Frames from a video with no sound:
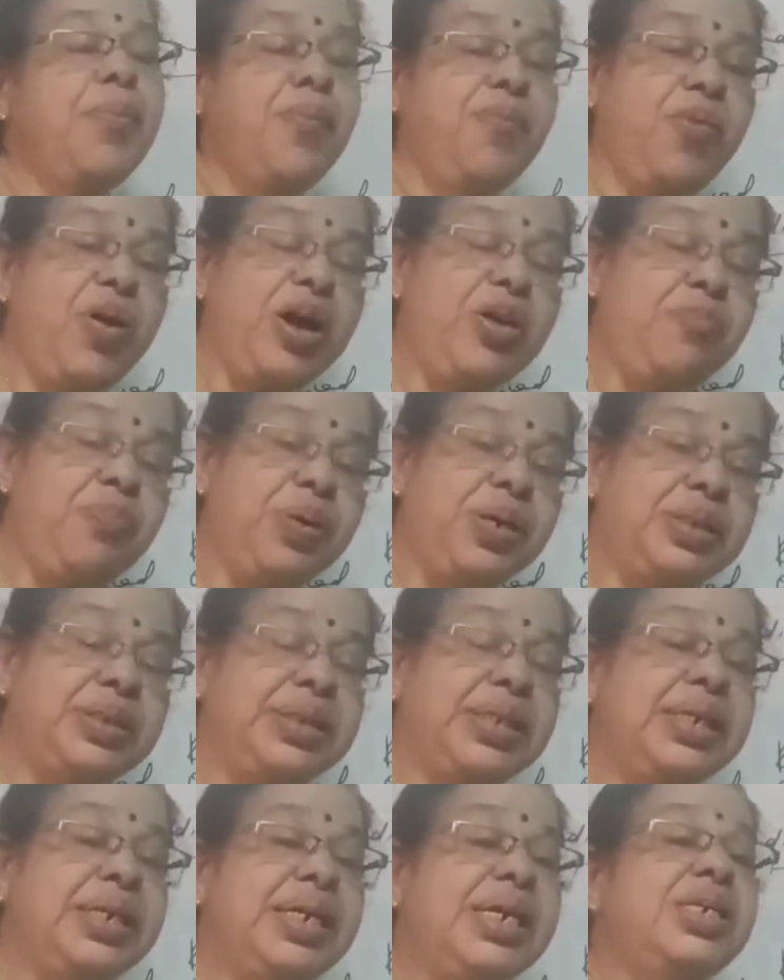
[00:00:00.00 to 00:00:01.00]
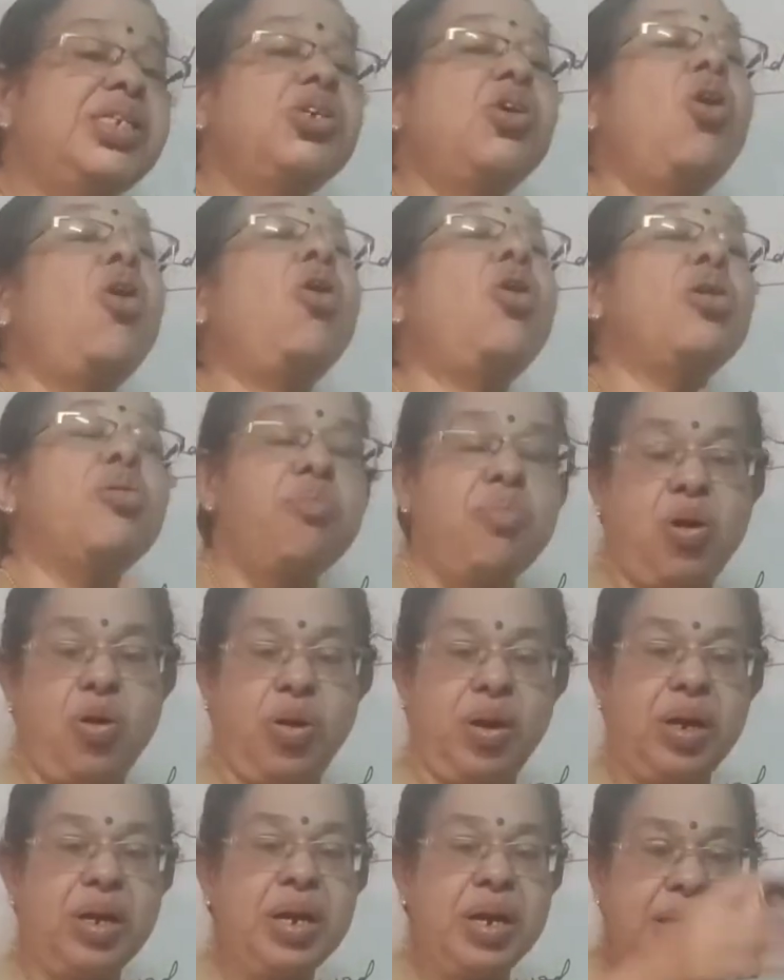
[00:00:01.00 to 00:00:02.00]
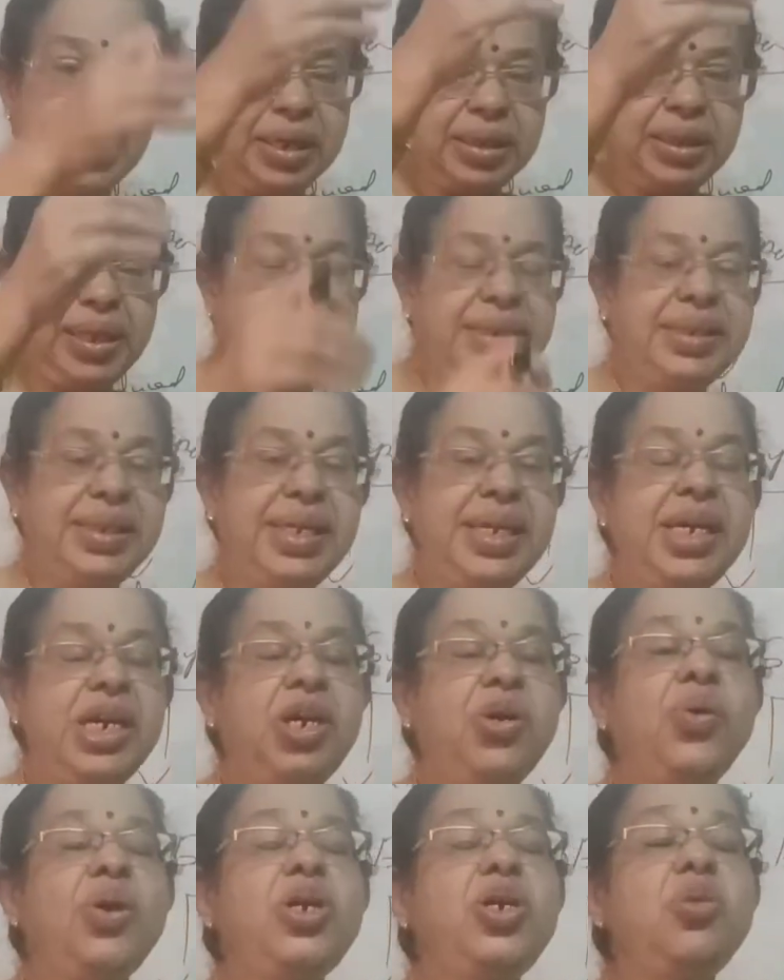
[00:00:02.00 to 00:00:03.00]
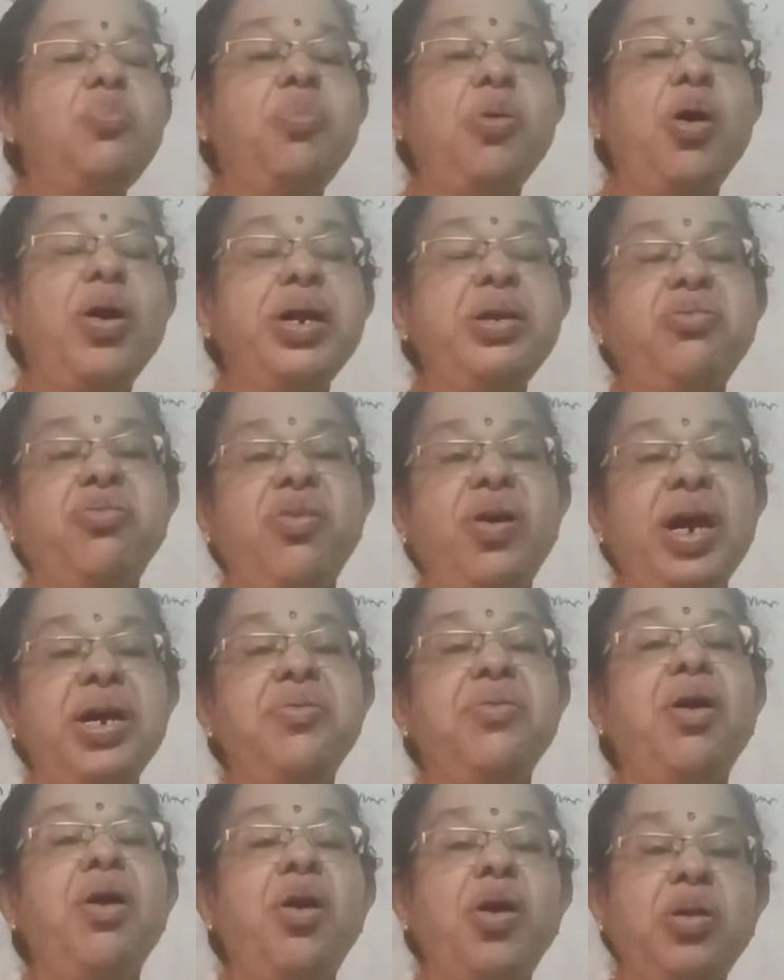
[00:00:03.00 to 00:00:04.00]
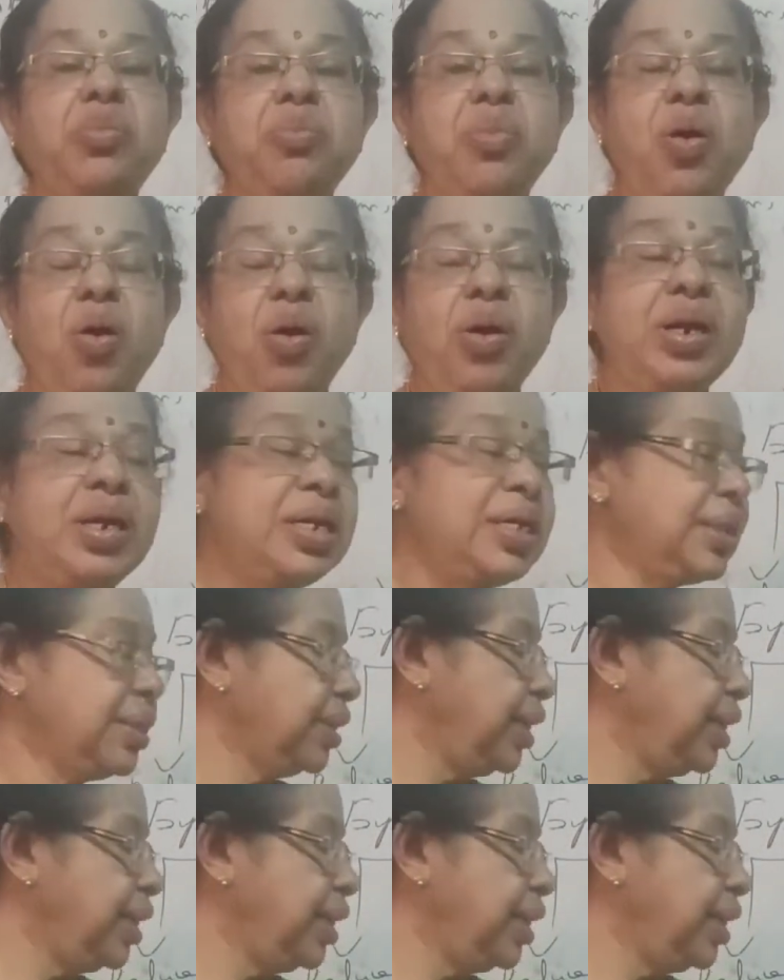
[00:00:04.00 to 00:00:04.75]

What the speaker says: 5% or more. That is equal to 0.5 or more.